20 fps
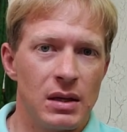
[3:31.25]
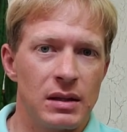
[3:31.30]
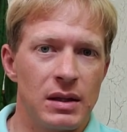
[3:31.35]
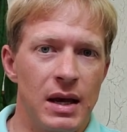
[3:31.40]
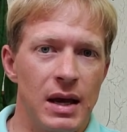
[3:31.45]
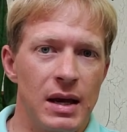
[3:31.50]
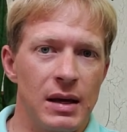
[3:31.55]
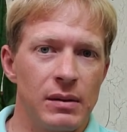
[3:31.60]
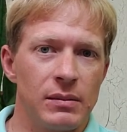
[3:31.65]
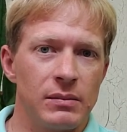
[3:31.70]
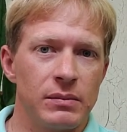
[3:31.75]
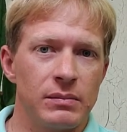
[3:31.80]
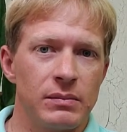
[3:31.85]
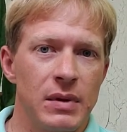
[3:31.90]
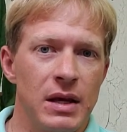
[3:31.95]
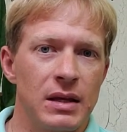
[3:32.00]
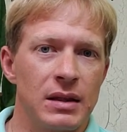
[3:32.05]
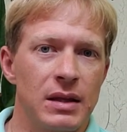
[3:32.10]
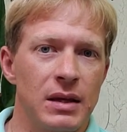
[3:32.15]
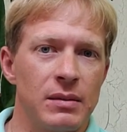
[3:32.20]
that
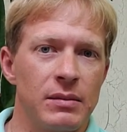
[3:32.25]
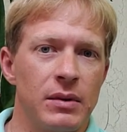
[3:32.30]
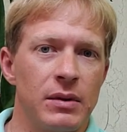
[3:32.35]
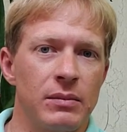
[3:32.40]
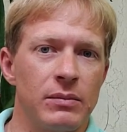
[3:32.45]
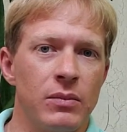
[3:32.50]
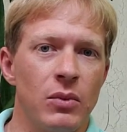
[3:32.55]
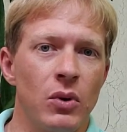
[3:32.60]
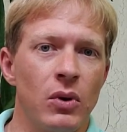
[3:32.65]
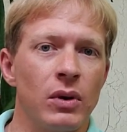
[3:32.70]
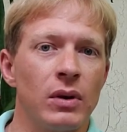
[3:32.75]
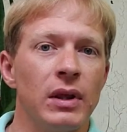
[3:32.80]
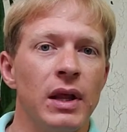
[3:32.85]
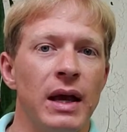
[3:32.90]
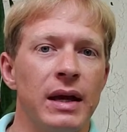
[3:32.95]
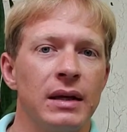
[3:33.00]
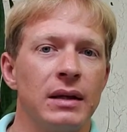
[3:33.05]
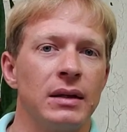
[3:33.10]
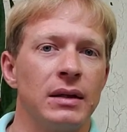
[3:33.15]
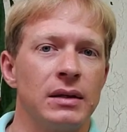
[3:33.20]
make them more
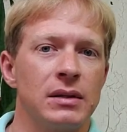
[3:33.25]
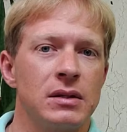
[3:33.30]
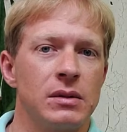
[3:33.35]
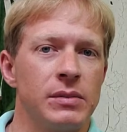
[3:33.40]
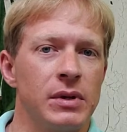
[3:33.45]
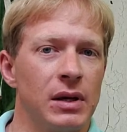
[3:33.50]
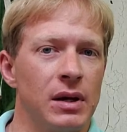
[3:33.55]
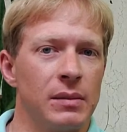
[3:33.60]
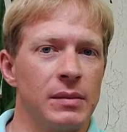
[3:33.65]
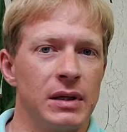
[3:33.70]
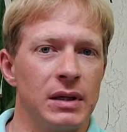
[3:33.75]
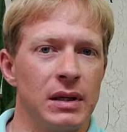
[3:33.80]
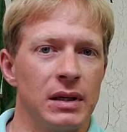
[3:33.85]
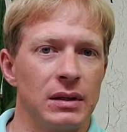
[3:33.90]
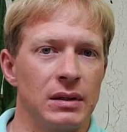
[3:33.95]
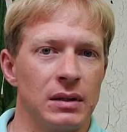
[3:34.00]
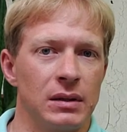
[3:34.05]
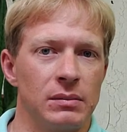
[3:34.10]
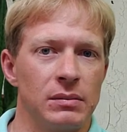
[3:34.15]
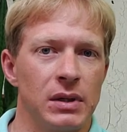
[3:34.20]
likely to become
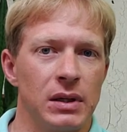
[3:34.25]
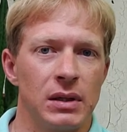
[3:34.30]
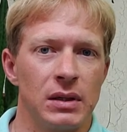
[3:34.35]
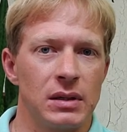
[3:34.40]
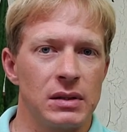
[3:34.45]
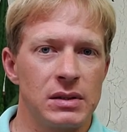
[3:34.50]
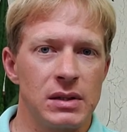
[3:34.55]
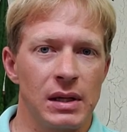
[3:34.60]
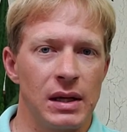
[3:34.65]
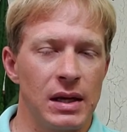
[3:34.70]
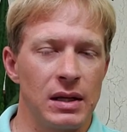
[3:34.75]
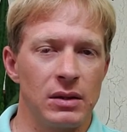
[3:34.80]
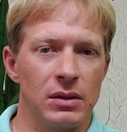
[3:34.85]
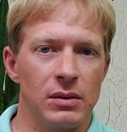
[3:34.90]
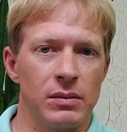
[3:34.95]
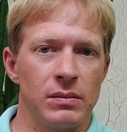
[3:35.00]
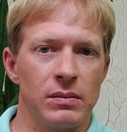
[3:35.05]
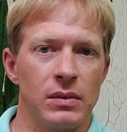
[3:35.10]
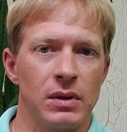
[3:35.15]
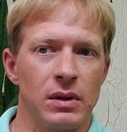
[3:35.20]
addicted because again
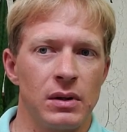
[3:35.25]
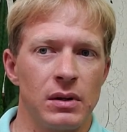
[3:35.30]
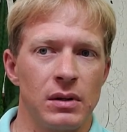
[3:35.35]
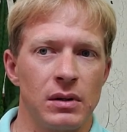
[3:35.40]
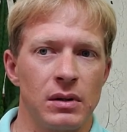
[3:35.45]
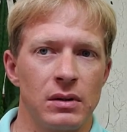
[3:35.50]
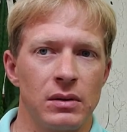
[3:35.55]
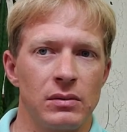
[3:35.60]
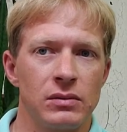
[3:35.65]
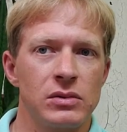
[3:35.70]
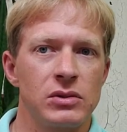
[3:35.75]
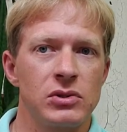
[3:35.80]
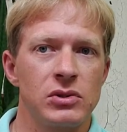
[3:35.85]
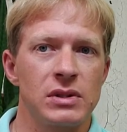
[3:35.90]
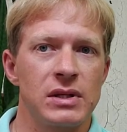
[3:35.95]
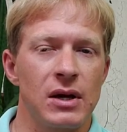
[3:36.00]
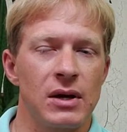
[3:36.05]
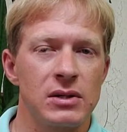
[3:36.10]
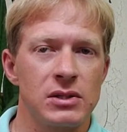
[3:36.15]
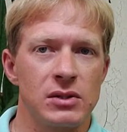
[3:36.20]
their their
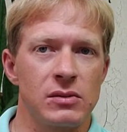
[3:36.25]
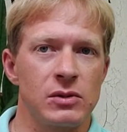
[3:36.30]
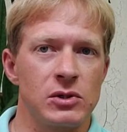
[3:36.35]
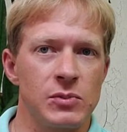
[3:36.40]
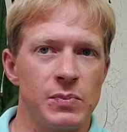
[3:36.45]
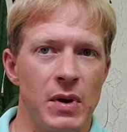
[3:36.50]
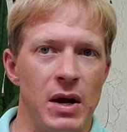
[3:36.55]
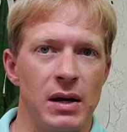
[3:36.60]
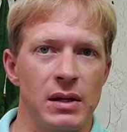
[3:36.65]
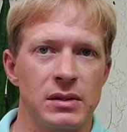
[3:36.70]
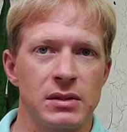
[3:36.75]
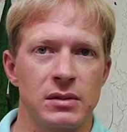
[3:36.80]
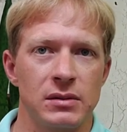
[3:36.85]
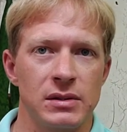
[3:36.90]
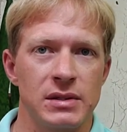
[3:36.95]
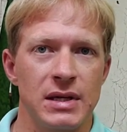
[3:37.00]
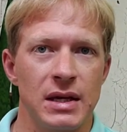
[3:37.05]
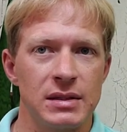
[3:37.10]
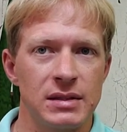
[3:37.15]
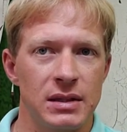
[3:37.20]
stress response
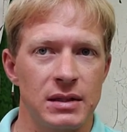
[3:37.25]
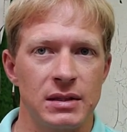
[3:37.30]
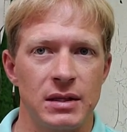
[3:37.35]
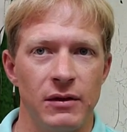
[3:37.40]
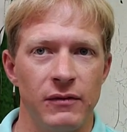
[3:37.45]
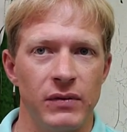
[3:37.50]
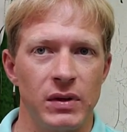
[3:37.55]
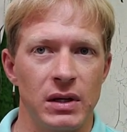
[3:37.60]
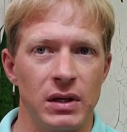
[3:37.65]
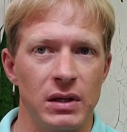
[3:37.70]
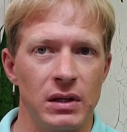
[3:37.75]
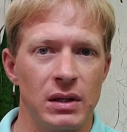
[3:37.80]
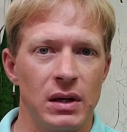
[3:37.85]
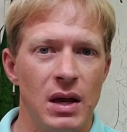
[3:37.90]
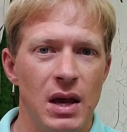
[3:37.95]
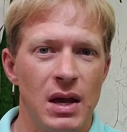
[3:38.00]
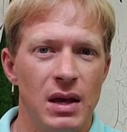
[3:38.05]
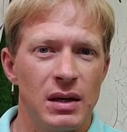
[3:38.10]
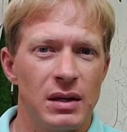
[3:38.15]
their sensitivity